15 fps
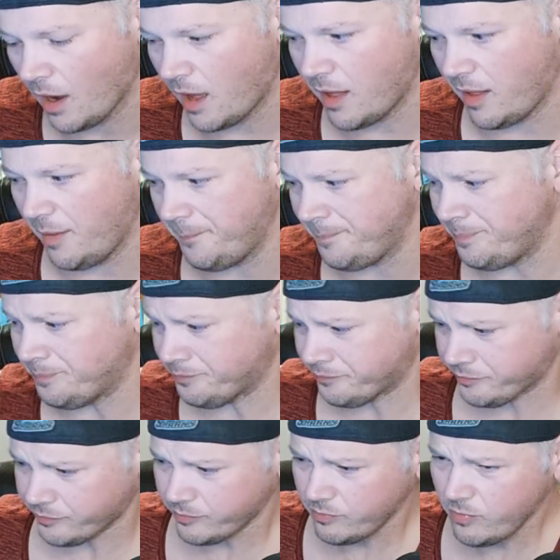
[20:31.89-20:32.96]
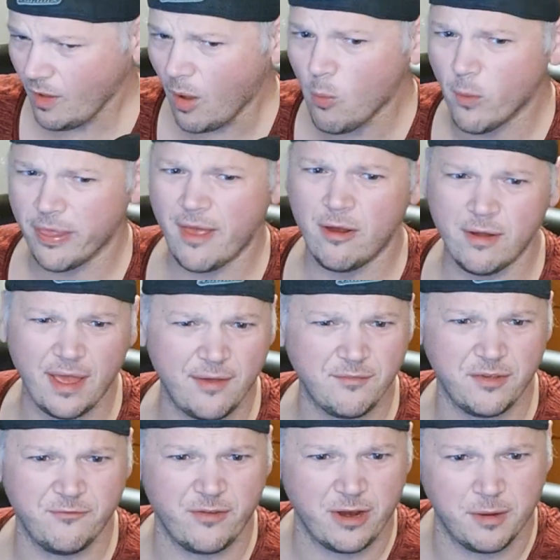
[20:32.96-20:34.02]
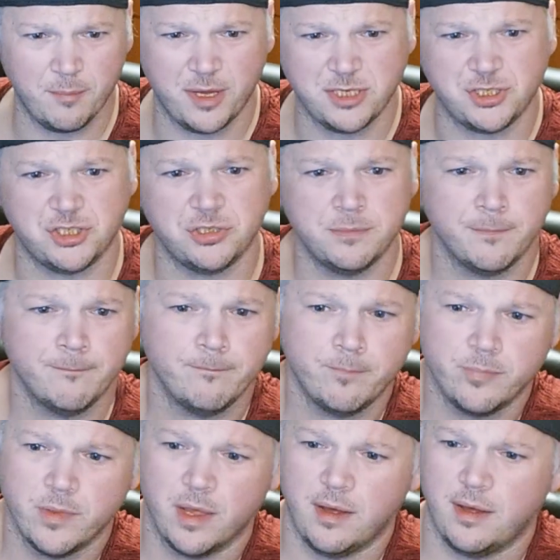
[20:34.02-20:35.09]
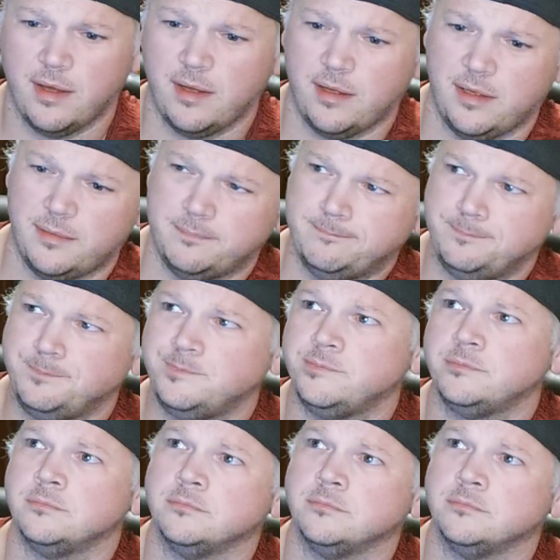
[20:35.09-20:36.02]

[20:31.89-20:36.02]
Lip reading: Um, without having very much um